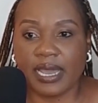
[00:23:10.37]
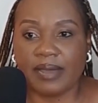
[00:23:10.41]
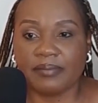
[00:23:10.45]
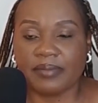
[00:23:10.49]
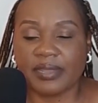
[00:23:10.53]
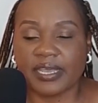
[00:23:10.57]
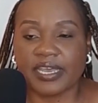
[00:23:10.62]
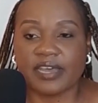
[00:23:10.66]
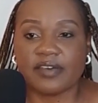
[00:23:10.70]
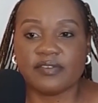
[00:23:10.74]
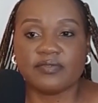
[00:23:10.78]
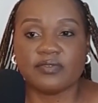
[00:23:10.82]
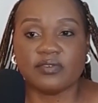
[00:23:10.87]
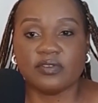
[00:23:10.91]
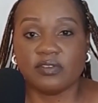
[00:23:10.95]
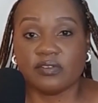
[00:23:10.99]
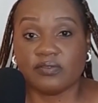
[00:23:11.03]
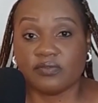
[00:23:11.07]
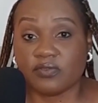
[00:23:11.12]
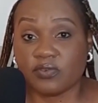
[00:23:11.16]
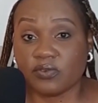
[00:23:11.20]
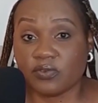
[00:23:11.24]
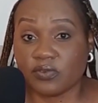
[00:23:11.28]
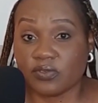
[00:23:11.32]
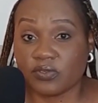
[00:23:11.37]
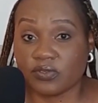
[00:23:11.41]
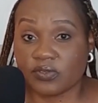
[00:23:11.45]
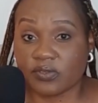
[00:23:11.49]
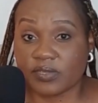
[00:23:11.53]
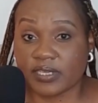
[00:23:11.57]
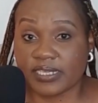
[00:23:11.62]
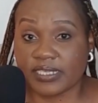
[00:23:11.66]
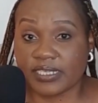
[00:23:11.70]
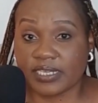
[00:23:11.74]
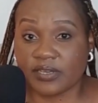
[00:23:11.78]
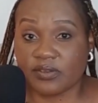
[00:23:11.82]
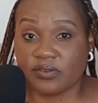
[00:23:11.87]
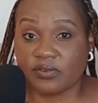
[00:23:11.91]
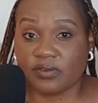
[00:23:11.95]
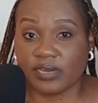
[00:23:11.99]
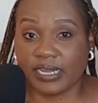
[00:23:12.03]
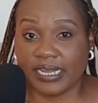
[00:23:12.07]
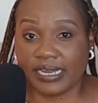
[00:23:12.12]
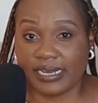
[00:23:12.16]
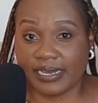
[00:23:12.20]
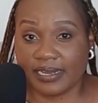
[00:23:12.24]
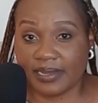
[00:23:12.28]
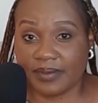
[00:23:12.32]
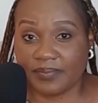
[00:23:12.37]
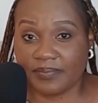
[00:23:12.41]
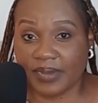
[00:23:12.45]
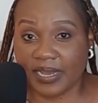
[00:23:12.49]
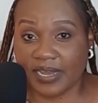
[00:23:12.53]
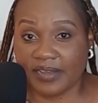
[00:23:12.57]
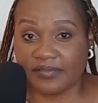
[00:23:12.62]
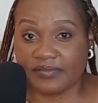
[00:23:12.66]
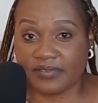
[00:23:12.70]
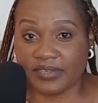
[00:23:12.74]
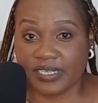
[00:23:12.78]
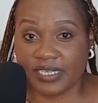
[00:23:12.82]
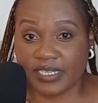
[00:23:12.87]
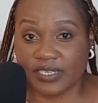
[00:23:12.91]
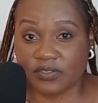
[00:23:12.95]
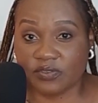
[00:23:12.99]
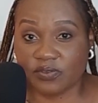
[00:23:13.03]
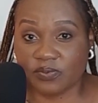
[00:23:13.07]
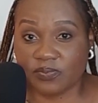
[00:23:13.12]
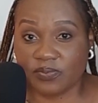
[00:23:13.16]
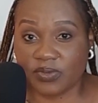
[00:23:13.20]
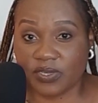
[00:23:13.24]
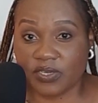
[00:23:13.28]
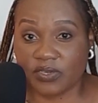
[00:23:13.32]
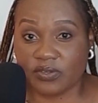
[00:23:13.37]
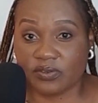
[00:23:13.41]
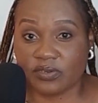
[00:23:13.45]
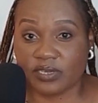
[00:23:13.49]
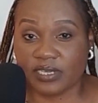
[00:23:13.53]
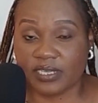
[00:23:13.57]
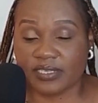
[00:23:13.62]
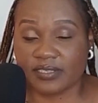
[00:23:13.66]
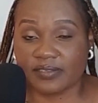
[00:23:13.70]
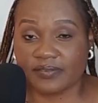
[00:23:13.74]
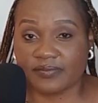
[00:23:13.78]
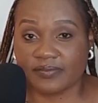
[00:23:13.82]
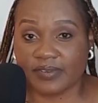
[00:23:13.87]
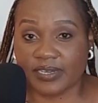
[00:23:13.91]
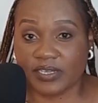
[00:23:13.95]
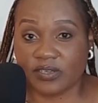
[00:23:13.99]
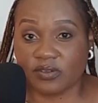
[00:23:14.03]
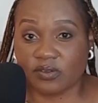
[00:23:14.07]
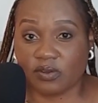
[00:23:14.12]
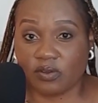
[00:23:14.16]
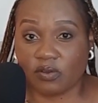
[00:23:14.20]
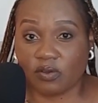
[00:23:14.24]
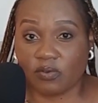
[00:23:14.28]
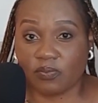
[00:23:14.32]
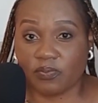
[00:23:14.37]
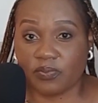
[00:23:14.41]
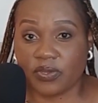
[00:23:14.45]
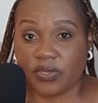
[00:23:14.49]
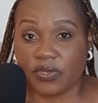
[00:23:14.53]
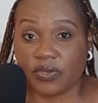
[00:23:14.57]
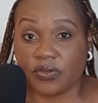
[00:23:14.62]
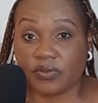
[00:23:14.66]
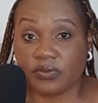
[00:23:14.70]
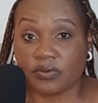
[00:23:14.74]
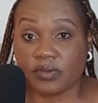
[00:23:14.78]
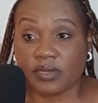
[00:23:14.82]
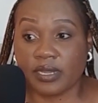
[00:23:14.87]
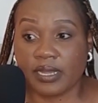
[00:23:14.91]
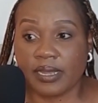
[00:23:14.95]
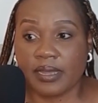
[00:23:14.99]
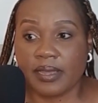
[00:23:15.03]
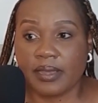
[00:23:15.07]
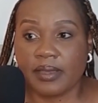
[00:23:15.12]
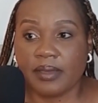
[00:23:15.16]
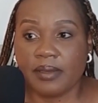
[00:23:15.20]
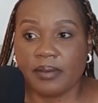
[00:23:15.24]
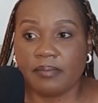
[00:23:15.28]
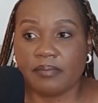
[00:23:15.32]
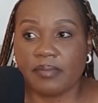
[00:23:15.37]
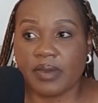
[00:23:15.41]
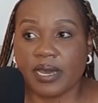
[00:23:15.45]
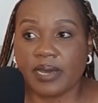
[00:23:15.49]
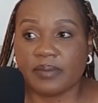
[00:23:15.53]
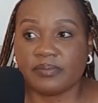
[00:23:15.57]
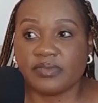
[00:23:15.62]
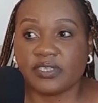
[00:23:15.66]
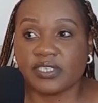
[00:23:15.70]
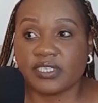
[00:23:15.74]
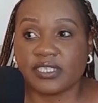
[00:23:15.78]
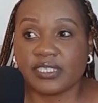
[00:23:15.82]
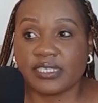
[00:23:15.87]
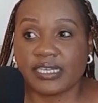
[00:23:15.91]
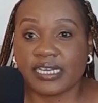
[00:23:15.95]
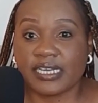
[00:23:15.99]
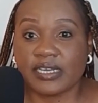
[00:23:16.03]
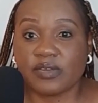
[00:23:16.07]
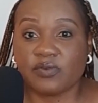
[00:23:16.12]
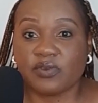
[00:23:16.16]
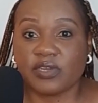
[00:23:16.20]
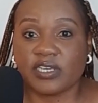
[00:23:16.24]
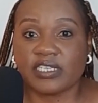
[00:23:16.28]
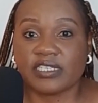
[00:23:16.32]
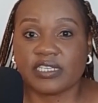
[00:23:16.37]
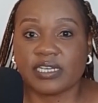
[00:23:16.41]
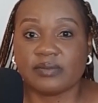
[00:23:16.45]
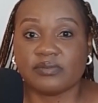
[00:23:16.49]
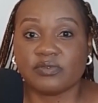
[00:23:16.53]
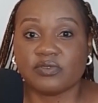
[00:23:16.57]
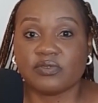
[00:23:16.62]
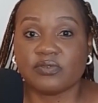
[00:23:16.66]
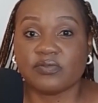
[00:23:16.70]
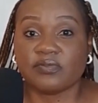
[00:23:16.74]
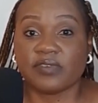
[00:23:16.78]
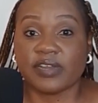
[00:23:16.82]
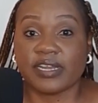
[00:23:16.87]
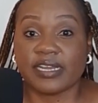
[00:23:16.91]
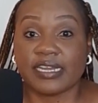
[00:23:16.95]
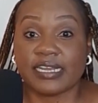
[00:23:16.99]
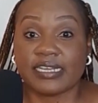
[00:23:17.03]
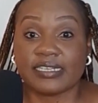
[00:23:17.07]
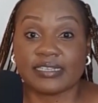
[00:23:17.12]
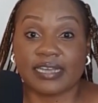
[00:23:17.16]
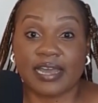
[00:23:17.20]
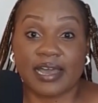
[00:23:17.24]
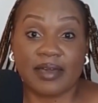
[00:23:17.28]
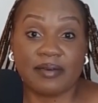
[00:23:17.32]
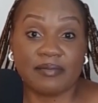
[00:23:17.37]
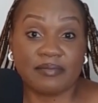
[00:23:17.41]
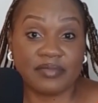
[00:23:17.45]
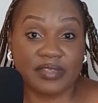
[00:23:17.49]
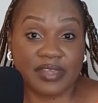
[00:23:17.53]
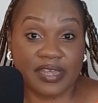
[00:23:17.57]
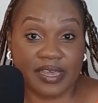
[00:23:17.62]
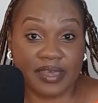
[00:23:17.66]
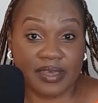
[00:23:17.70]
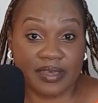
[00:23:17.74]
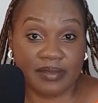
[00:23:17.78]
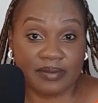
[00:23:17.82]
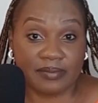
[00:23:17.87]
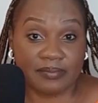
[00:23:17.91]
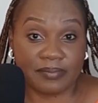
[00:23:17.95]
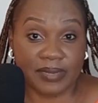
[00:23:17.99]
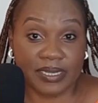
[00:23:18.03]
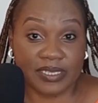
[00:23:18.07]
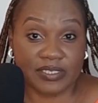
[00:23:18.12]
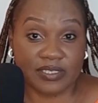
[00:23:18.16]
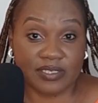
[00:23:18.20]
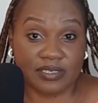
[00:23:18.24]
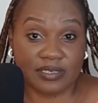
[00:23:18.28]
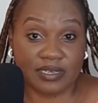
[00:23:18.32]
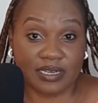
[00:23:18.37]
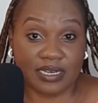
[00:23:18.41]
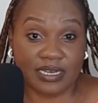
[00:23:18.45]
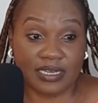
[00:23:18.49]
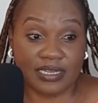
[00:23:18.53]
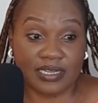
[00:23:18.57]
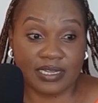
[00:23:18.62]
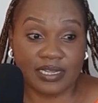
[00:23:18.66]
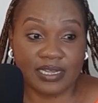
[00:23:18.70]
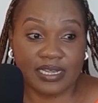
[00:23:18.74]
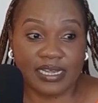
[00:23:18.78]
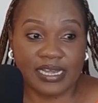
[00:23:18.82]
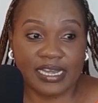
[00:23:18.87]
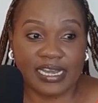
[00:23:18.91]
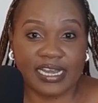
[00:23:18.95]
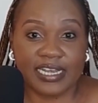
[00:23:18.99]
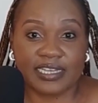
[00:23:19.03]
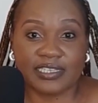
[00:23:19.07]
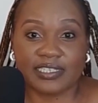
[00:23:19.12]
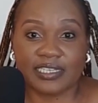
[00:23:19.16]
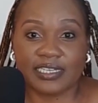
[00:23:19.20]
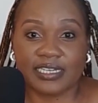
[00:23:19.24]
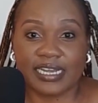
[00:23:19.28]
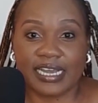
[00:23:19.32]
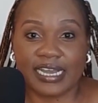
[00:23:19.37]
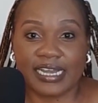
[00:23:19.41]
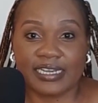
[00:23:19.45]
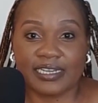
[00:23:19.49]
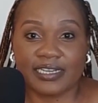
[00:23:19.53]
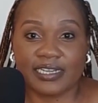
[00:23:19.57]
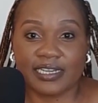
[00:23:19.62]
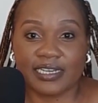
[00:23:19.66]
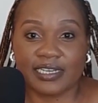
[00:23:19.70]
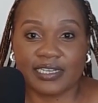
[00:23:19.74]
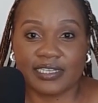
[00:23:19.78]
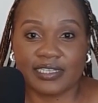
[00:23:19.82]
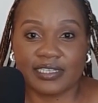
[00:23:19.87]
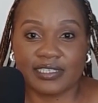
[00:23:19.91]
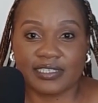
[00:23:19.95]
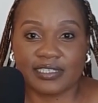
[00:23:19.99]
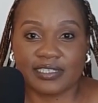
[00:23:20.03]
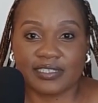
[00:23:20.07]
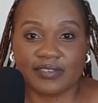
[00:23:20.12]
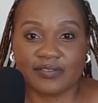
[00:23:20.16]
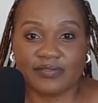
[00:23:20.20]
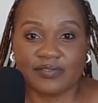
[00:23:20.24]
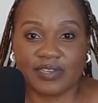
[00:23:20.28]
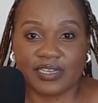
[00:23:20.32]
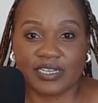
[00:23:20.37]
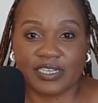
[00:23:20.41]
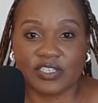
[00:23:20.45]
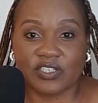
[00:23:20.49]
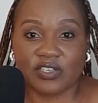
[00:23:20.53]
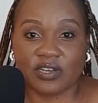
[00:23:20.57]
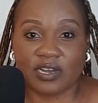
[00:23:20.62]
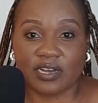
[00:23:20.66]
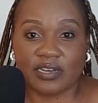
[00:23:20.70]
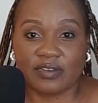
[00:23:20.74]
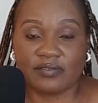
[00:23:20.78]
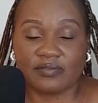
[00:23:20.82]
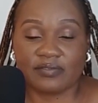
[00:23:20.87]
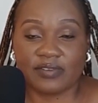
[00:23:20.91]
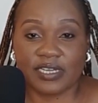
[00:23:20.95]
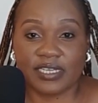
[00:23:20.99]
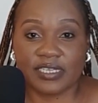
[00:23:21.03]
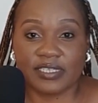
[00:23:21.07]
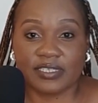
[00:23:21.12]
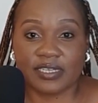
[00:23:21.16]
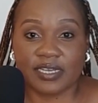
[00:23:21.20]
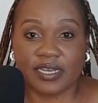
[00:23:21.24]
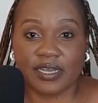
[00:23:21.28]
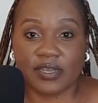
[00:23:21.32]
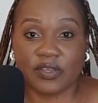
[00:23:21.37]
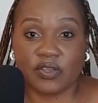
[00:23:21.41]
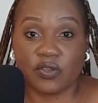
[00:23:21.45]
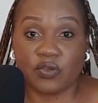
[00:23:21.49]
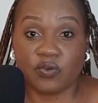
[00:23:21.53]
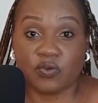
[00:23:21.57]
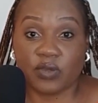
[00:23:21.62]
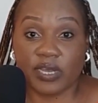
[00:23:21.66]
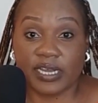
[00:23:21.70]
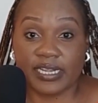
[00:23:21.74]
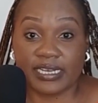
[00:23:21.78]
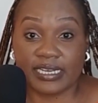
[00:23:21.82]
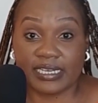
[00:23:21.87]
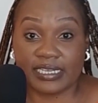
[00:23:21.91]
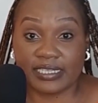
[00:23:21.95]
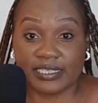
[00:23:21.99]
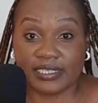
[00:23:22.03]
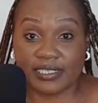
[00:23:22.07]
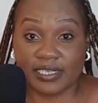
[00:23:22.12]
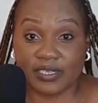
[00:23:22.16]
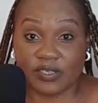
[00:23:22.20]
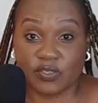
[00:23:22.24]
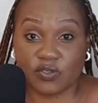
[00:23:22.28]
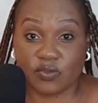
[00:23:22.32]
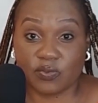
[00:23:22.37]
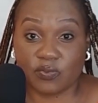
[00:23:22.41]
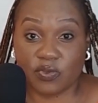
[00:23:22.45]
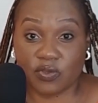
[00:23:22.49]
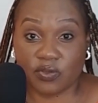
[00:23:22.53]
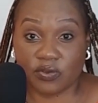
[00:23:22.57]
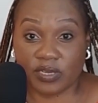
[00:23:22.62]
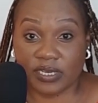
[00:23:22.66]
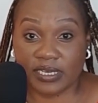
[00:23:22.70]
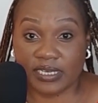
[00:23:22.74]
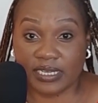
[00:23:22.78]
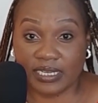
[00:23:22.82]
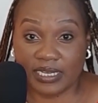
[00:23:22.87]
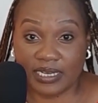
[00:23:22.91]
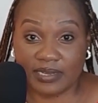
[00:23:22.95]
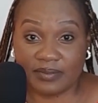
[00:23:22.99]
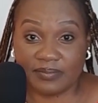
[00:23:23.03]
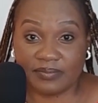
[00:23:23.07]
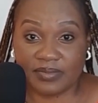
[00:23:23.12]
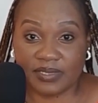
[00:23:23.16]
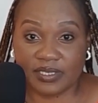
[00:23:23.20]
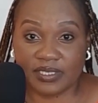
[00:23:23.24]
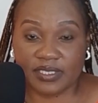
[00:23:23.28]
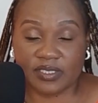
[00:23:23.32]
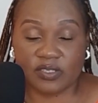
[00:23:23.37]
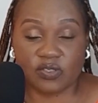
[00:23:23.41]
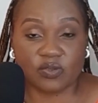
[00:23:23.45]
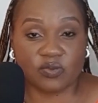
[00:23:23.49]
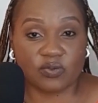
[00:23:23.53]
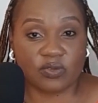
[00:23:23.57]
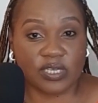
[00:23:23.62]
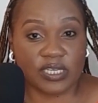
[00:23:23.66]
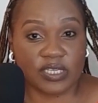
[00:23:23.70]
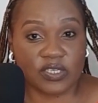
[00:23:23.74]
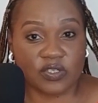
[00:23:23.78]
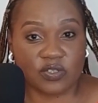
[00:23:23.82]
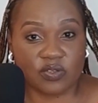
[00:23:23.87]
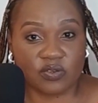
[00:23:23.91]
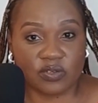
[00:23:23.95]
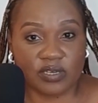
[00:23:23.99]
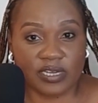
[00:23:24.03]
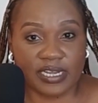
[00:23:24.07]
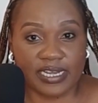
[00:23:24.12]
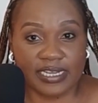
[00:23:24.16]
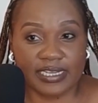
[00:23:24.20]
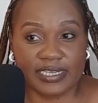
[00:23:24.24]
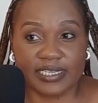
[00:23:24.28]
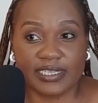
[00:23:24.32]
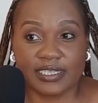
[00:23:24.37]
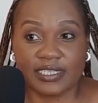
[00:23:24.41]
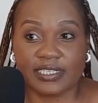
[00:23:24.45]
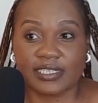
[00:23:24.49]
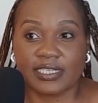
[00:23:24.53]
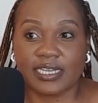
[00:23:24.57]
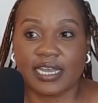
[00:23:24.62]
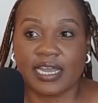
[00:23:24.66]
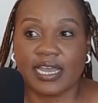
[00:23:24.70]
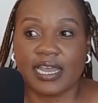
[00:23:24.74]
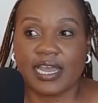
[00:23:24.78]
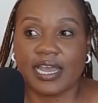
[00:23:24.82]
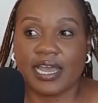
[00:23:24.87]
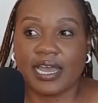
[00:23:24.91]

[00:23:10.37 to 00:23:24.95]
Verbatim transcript: I'm careful, of course, so that I don't end up having his opinion as the final opinion. But I'm just saying, when it comes to finance, I'm there personally as an analyst, as a financial advisor. You can listen to me on a daily basis to get your nuggets.